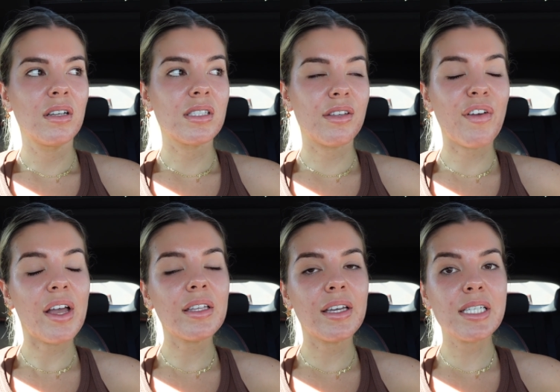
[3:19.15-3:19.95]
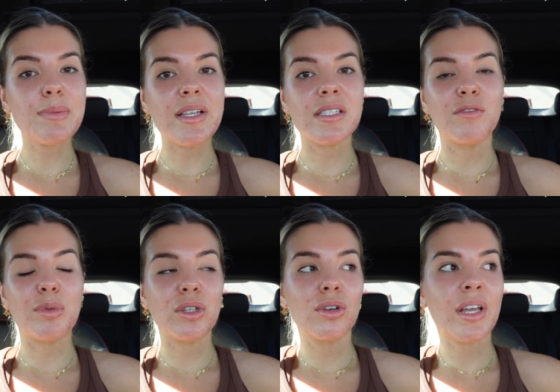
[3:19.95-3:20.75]
It's fairly expensive,
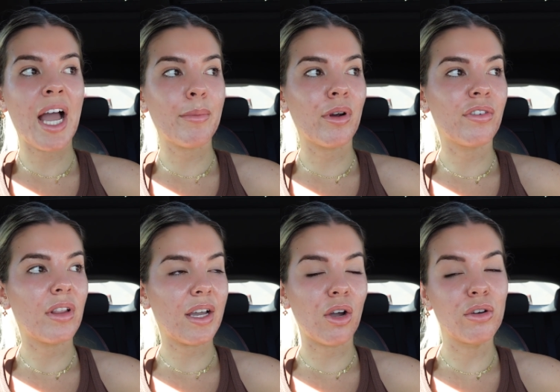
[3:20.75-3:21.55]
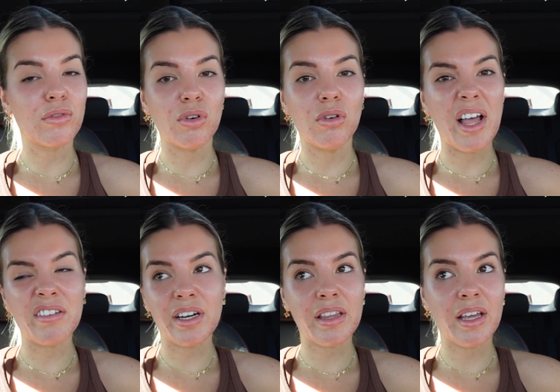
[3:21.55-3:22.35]
but a good camera for like overall
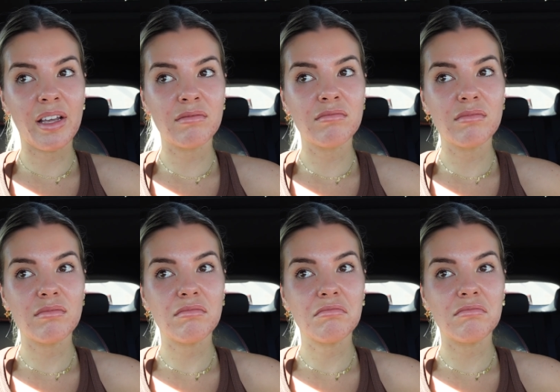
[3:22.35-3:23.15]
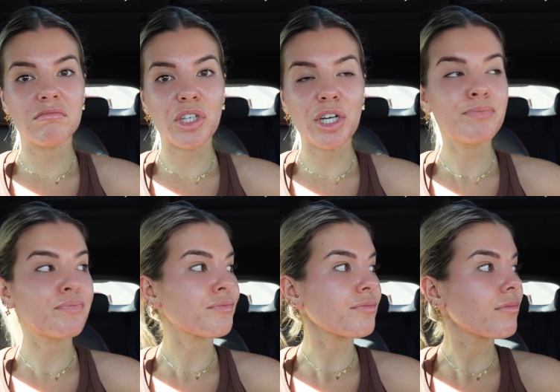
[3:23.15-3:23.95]
everything, you know,
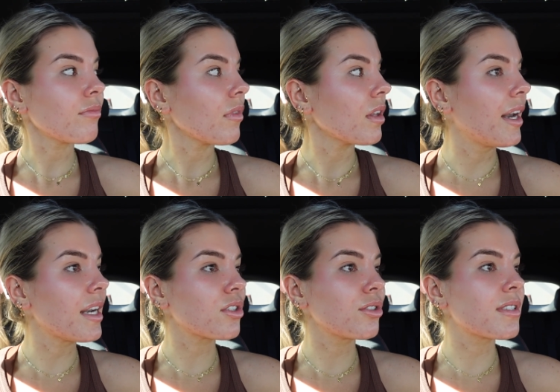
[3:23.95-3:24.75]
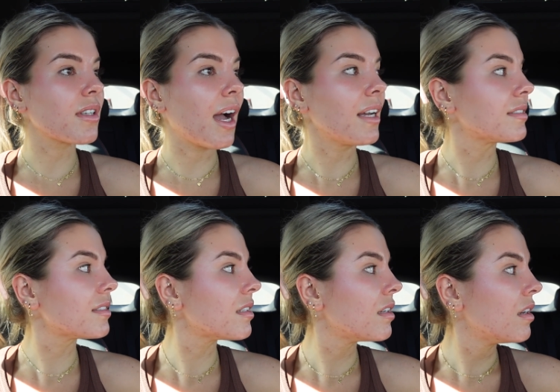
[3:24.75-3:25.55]
and it's a good size.